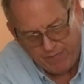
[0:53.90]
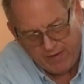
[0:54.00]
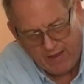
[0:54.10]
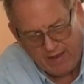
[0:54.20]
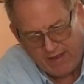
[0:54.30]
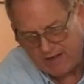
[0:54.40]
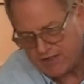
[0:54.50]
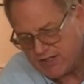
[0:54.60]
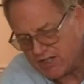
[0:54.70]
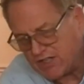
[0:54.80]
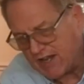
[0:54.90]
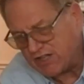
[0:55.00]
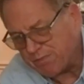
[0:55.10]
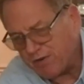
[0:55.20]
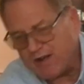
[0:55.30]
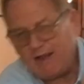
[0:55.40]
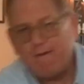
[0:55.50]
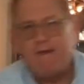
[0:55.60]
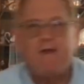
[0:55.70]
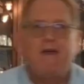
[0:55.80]
and it sits nice and pretty.
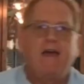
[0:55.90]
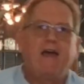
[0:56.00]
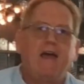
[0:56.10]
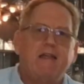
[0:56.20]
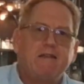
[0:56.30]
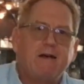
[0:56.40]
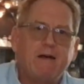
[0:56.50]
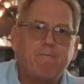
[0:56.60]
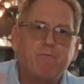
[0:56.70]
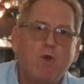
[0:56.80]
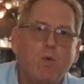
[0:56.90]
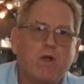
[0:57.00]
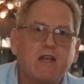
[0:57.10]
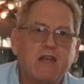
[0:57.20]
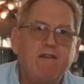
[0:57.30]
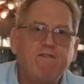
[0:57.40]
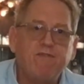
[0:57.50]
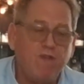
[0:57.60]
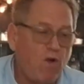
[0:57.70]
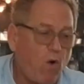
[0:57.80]
And we're going to give
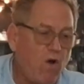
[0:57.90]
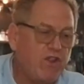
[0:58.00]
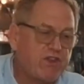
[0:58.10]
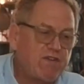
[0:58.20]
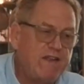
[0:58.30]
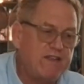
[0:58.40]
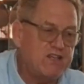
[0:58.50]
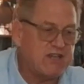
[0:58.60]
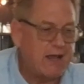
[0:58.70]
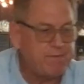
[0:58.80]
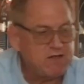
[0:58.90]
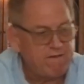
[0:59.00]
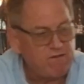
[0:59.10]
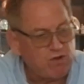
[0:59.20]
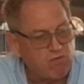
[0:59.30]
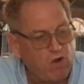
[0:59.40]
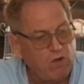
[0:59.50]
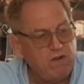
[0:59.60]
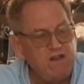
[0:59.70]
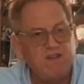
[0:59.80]
all 3 of these amps, the
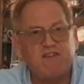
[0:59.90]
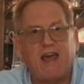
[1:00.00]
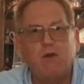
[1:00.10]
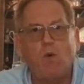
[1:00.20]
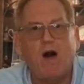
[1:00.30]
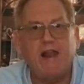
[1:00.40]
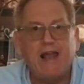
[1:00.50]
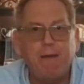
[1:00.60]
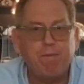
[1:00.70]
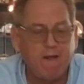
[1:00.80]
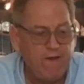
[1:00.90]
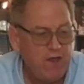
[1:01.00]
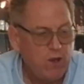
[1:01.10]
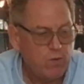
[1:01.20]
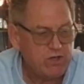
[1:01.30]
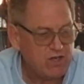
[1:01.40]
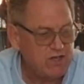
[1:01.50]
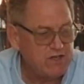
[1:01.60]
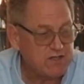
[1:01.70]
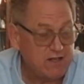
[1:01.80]
Roland 10-watt amp, which is
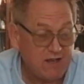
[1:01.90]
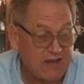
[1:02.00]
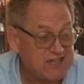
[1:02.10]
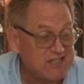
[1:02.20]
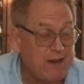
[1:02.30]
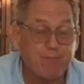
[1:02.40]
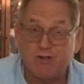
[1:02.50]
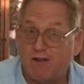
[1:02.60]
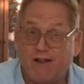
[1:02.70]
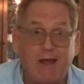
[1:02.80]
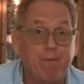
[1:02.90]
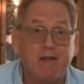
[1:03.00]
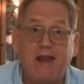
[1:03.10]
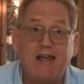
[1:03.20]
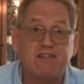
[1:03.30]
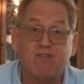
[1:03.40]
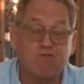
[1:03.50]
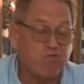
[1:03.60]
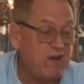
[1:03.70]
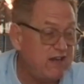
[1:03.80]
an exceptional amp. It has great